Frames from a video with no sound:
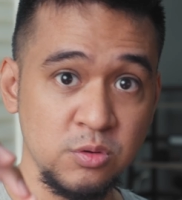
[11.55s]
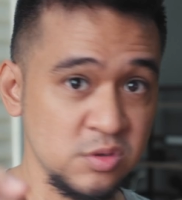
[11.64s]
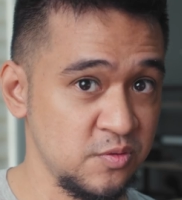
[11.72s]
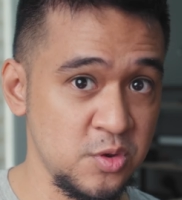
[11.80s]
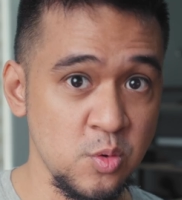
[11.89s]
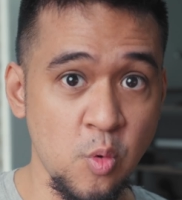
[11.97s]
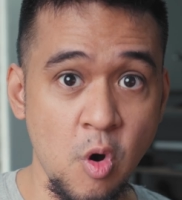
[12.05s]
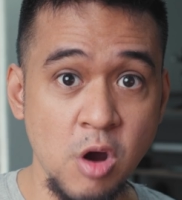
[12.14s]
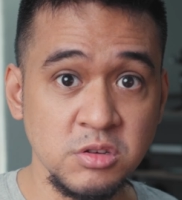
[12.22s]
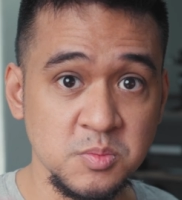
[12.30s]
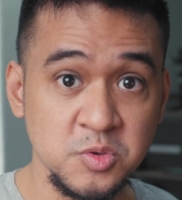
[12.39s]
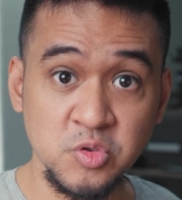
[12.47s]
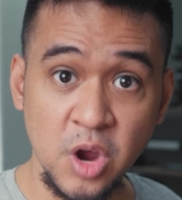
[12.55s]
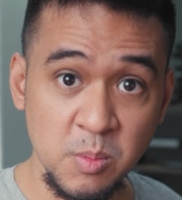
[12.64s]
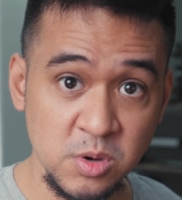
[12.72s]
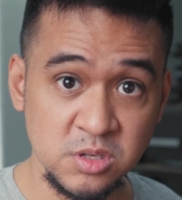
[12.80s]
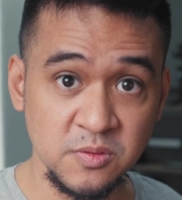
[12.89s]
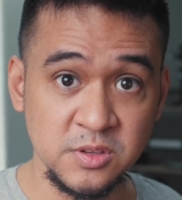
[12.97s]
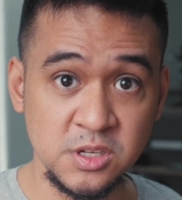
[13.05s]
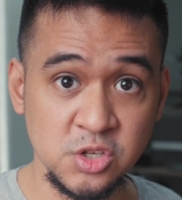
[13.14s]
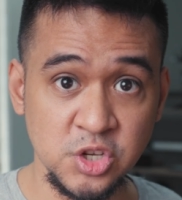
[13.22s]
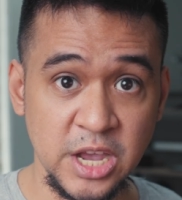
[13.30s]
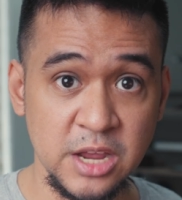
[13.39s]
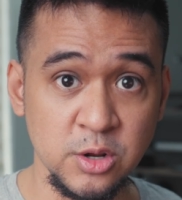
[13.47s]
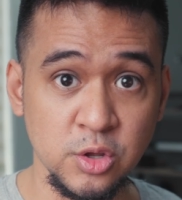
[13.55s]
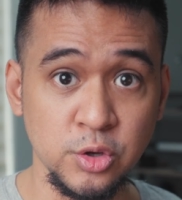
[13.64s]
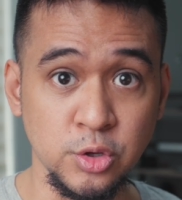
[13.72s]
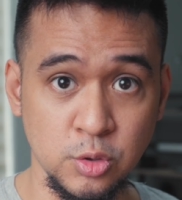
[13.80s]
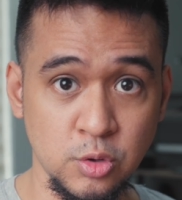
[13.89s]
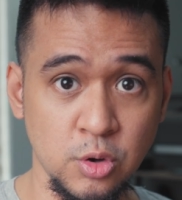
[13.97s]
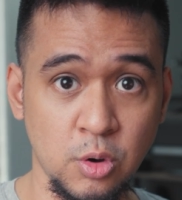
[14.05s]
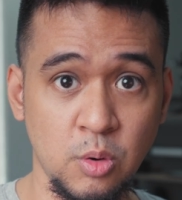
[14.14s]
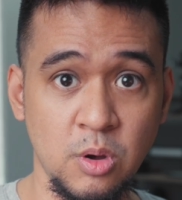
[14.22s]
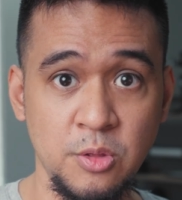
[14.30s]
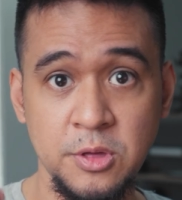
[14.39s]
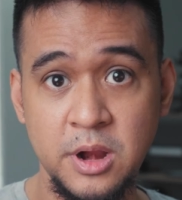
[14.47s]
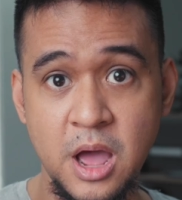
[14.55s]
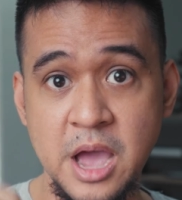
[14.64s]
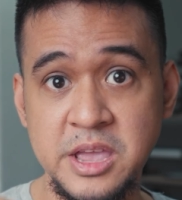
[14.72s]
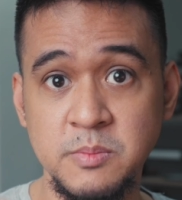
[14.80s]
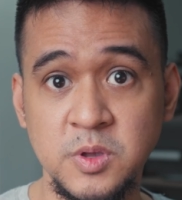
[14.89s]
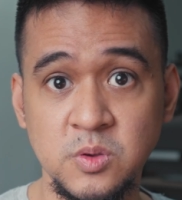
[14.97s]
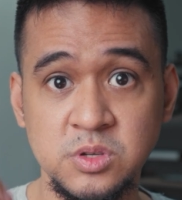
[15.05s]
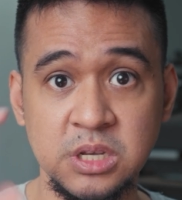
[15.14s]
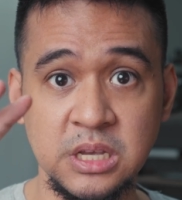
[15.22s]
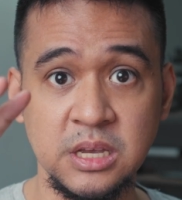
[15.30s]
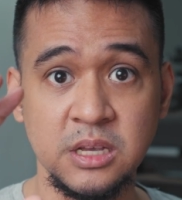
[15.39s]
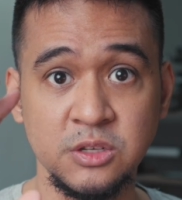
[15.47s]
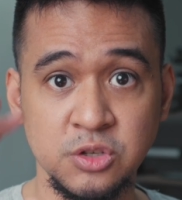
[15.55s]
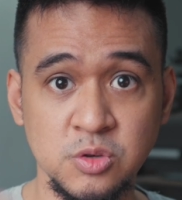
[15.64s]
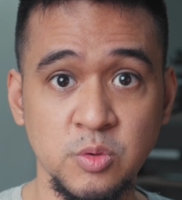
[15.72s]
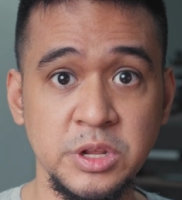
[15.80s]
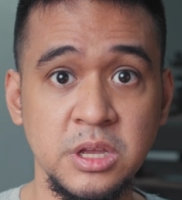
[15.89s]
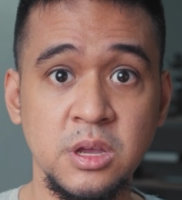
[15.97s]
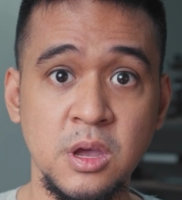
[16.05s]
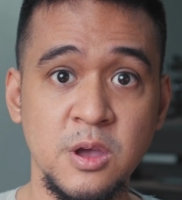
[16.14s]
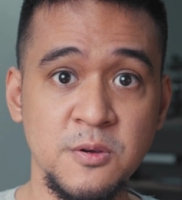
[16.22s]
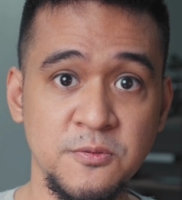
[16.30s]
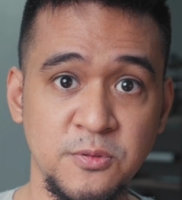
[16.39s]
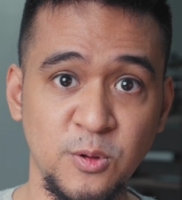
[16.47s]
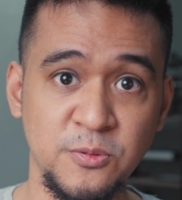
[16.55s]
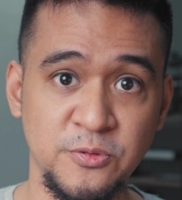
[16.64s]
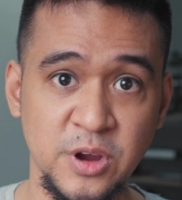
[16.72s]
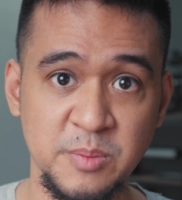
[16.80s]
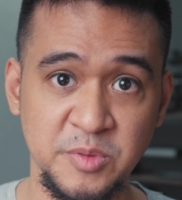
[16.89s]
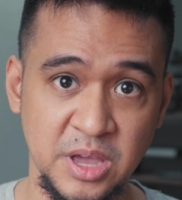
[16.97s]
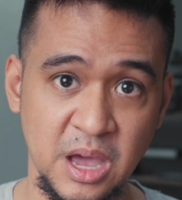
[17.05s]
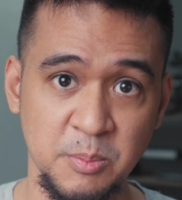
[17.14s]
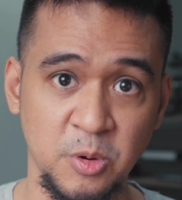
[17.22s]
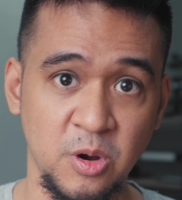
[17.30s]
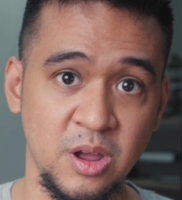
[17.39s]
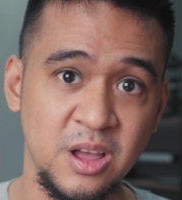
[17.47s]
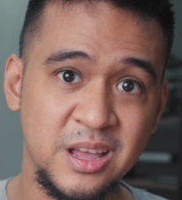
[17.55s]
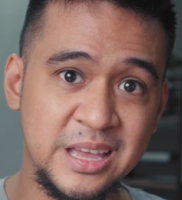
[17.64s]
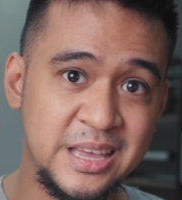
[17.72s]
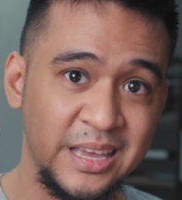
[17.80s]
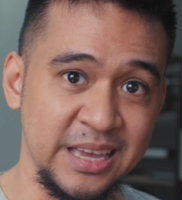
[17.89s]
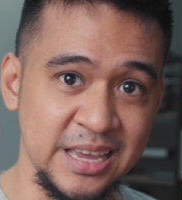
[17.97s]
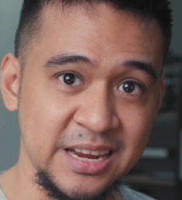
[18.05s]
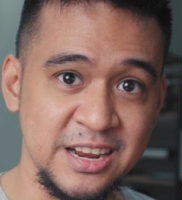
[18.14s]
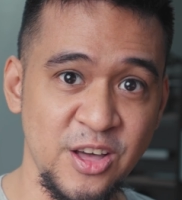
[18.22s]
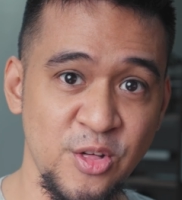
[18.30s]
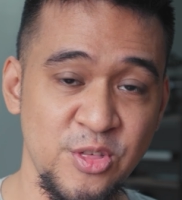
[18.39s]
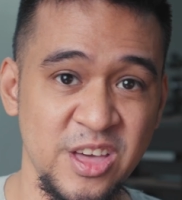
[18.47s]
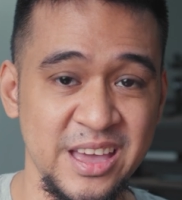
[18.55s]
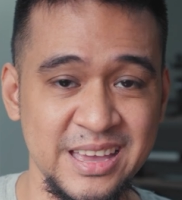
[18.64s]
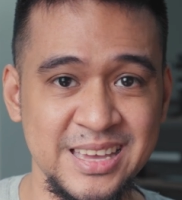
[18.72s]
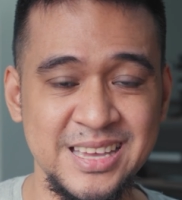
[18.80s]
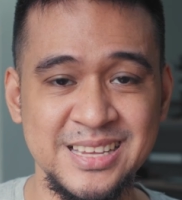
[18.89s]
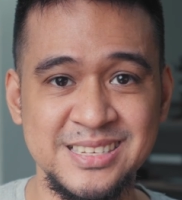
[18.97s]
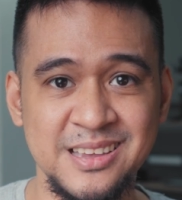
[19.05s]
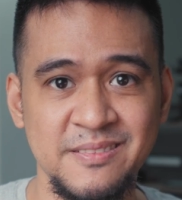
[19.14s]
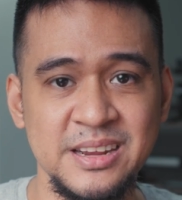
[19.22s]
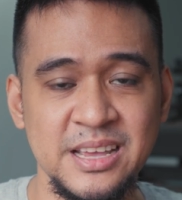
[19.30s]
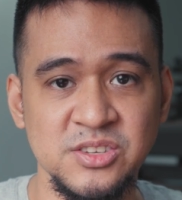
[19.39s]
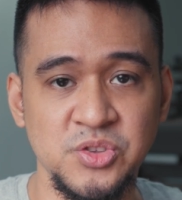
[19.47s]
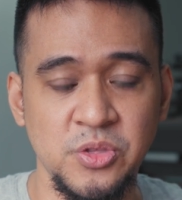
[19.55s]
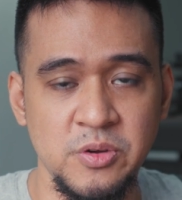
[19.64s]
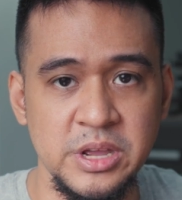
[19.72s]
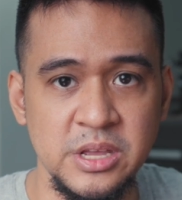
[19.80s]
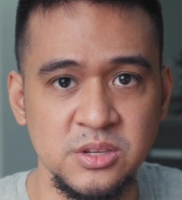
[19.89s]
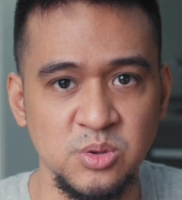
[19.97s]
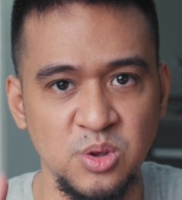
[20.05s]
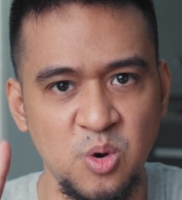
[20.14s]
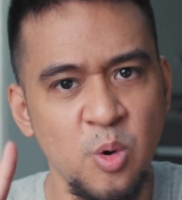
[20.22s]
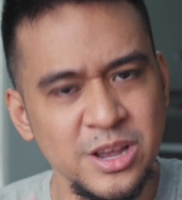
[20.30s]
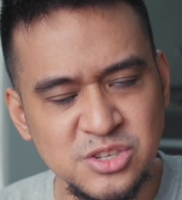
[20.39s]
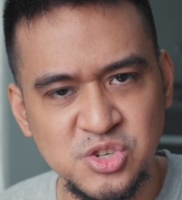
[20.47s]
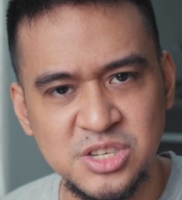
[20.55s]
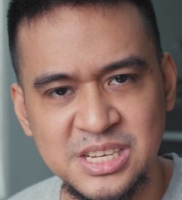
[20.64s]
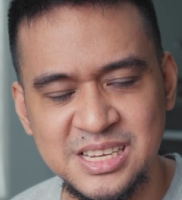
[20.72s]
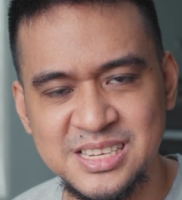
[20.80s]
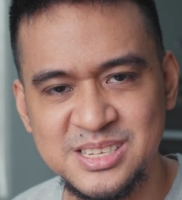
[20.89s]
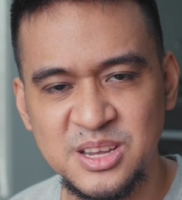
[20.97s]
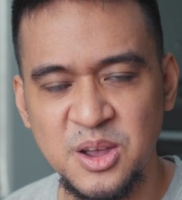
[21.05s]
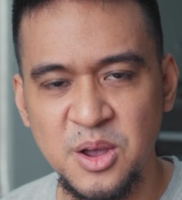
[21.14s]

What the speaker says: of you who are subscribers of this channel, you know that I am using a Sony full-frame camera in the A7S III. So the question is,